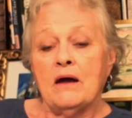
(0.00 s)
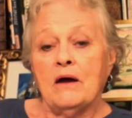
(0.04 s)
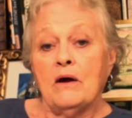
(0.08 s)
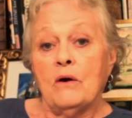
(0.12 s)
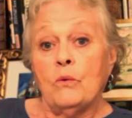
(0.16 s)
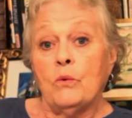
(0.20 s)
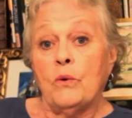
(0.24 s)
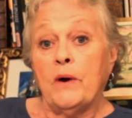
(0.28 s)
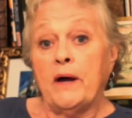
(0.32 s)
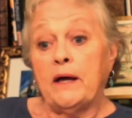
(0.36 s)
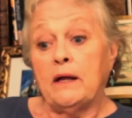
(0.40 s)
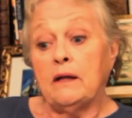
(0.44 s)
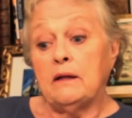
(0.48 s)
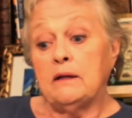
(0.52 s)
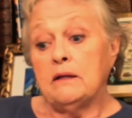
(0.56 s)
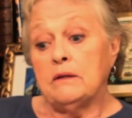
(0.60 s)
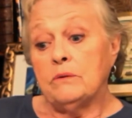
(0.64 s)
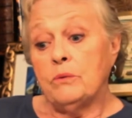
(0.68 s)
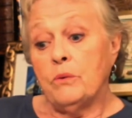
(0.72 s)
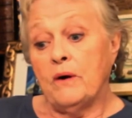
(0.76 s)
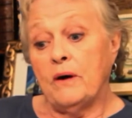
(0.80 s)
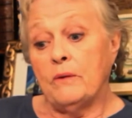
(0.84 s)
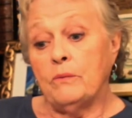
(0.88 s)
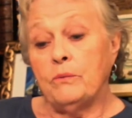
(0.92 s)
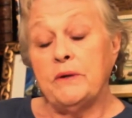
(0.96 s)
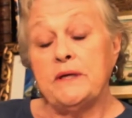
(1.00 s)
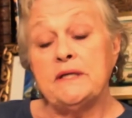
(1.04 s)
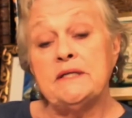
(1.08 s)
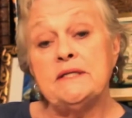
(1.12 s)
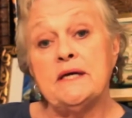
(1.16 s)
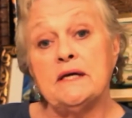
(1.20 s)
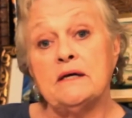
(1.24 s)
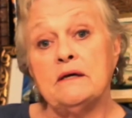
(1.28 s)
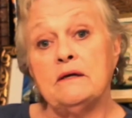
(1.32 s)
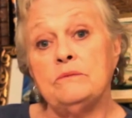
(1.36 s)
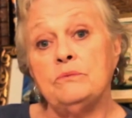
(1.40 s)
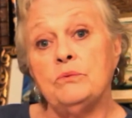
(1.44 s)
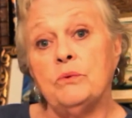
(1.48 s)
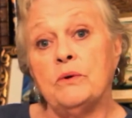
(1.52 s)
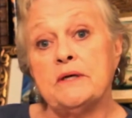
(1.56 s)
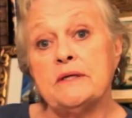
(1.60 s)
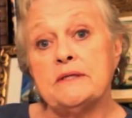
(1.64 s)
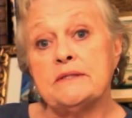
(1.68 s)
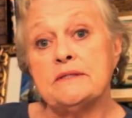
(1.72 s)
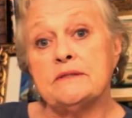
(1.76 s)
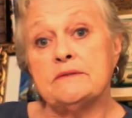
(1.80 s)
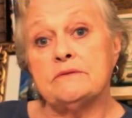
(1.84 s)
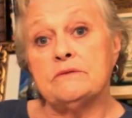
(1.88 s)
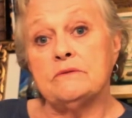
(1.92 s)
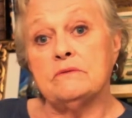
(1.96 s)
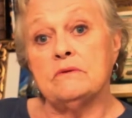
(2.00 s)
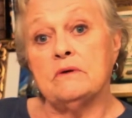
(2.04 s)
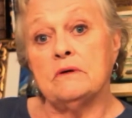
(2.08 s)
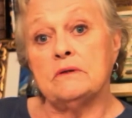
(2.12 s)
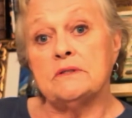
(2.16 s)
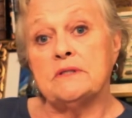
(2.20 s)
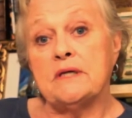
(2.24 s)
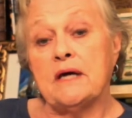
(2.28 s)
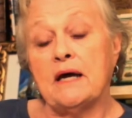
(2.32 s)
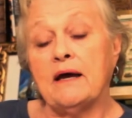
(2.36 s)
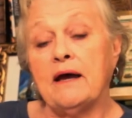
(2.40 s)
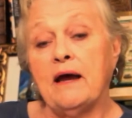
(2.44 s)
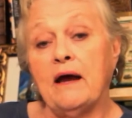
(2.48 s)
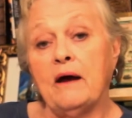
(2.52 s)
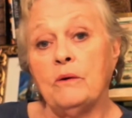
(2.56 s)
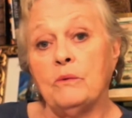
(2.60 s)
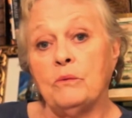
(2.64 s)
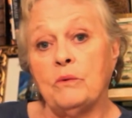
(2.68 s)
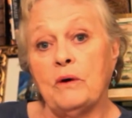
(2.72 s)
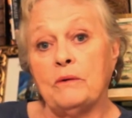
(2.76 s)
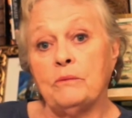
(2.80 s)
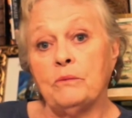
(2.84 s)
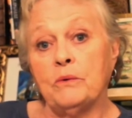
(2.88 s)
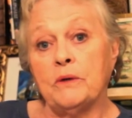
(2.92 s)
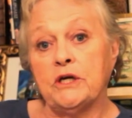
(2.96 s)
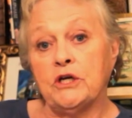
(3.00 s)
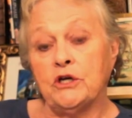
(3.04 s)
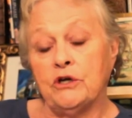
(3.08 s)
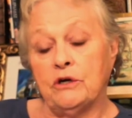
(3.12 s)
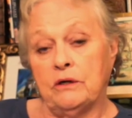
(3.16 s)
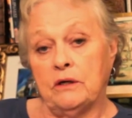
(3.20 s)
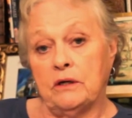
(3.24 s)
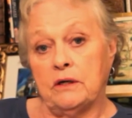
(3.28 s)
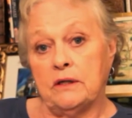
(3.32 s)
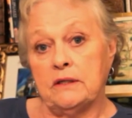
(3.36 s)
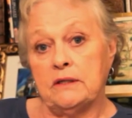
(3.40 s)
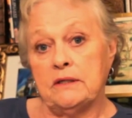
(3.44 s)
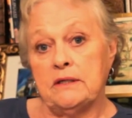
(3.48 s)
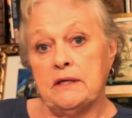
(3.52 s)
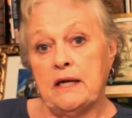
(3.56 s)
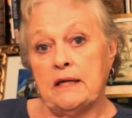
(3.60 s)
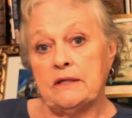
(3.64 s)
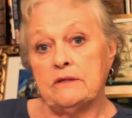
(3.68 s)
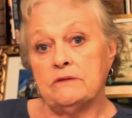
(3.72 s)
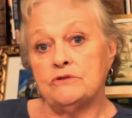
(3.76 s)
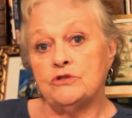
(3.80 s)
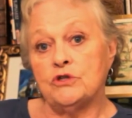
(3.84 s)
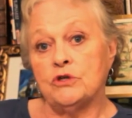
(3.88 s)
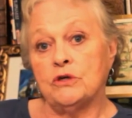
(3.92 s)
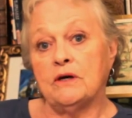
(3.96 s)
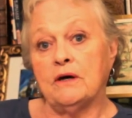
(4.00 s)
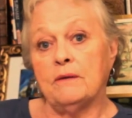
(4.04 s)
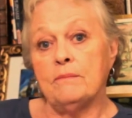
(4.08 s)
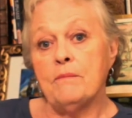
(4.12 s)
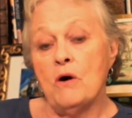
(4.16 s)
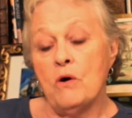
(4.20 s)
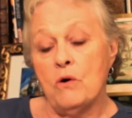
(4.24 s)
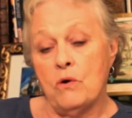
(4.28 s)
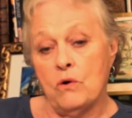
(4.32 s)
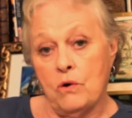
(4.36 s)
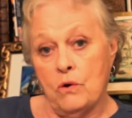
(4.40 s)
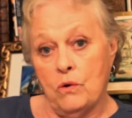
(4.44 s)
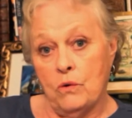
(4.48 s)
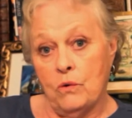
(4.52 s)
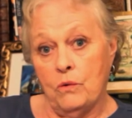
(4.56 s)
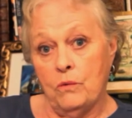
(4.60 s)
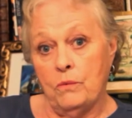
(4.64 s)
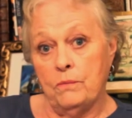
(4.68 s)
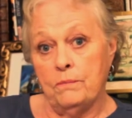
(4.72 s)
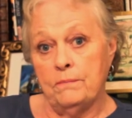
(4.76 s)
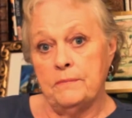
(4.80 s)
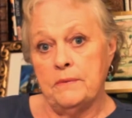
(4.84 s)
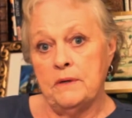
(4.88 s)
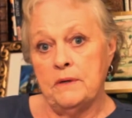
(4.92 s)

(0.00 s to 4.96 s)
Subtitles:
Well, what we did was dug out what we could, took them home.